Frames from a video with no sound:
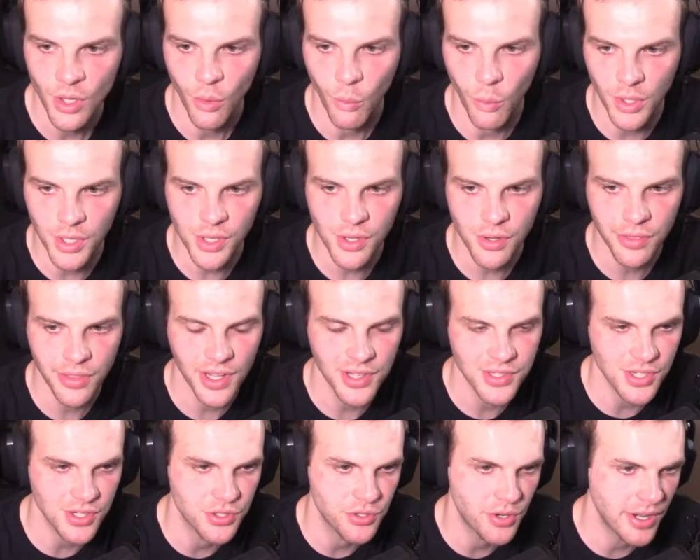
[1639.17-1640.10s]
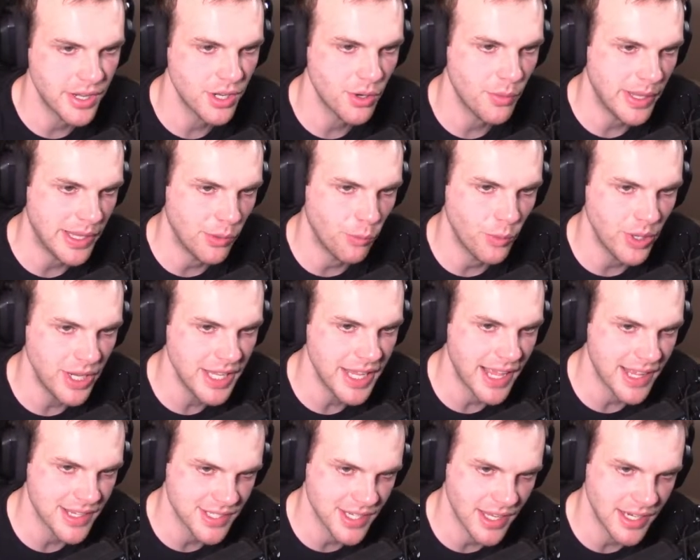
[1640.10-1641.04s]
What are your thoughts on trading away a winning
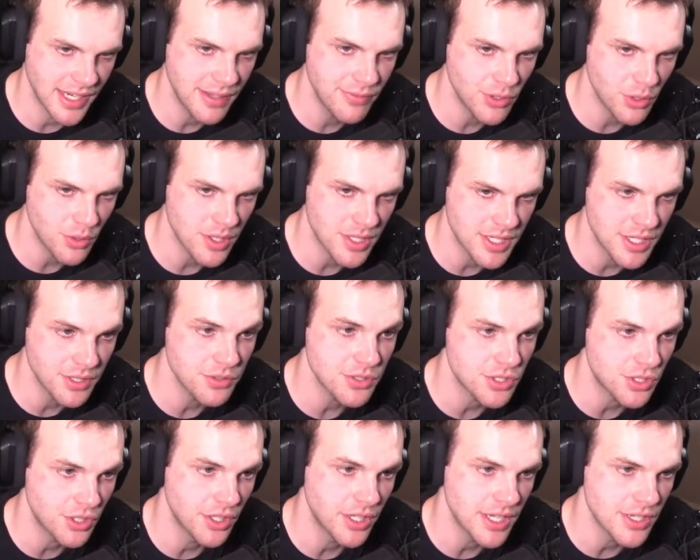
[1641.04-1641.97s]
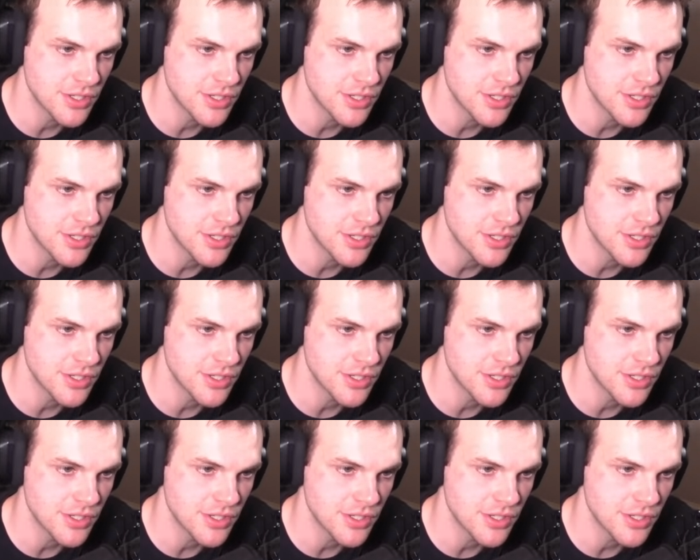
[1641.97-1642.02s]
asset, even though the deal is good?